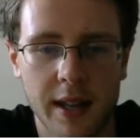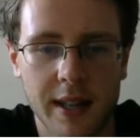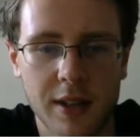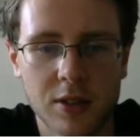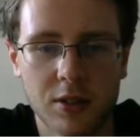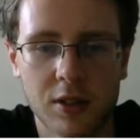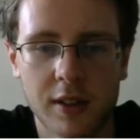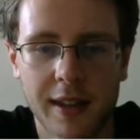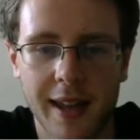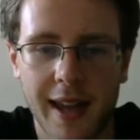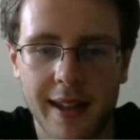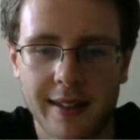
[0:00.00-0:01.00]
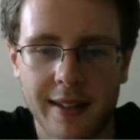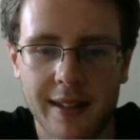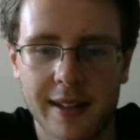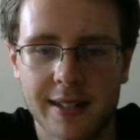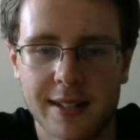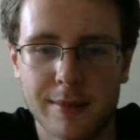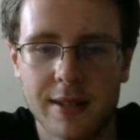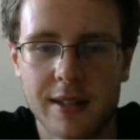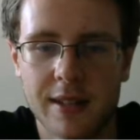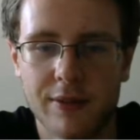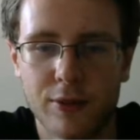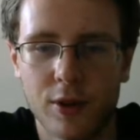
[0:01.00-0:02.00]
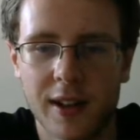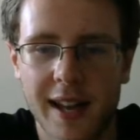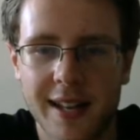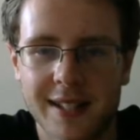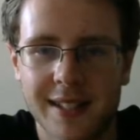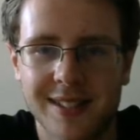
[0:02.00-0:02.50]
Here's a look at some of the forecast